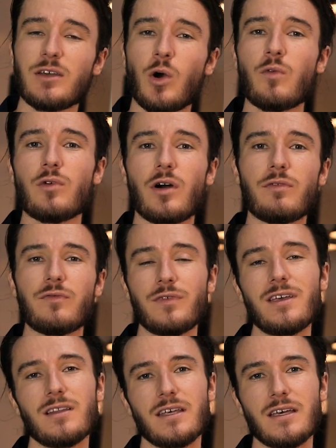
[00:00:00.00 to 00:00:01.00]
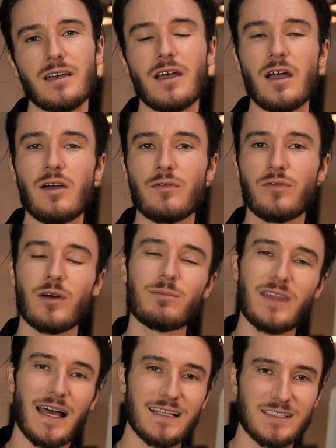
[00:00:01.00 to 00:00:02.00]
the overall feeling
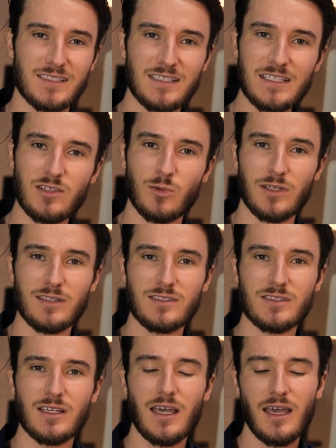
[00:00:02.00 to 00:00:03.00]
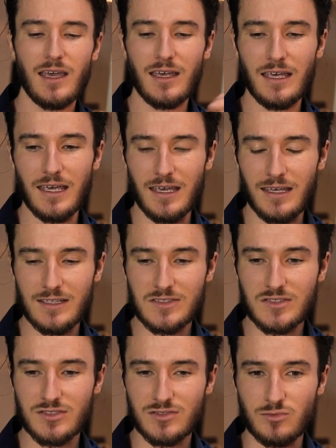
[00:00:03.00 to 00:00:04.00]
from that sequence?
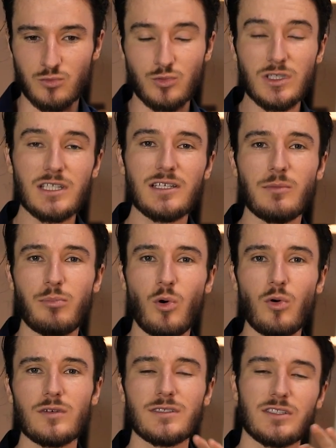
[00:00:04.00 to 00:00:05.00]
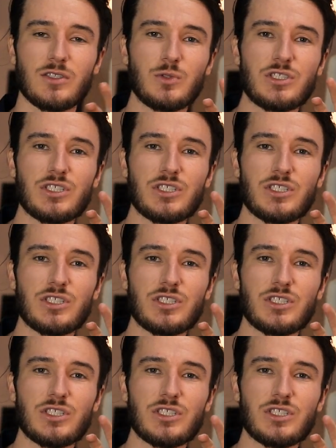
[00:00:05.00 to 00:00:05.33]
It's really important to